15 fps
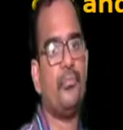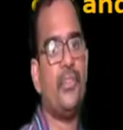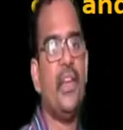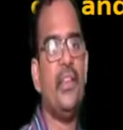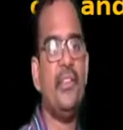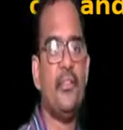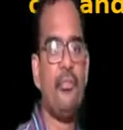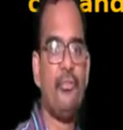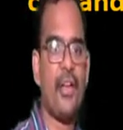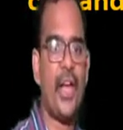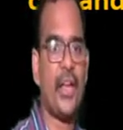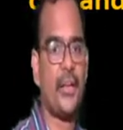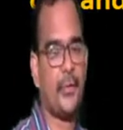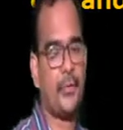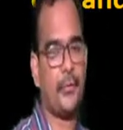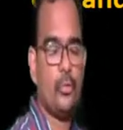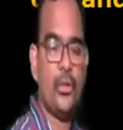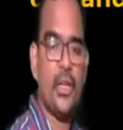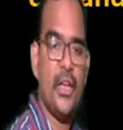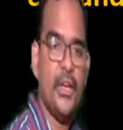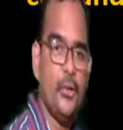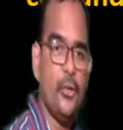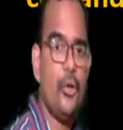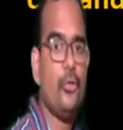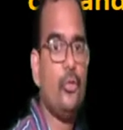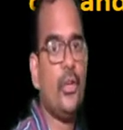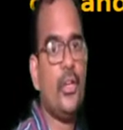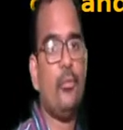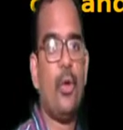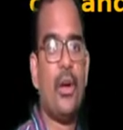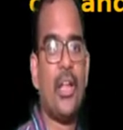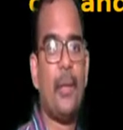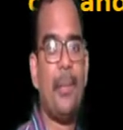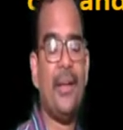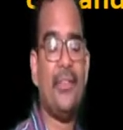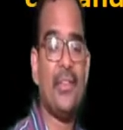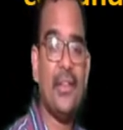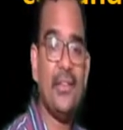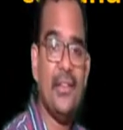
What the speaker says: there is a fan to the indoor unit. What happens?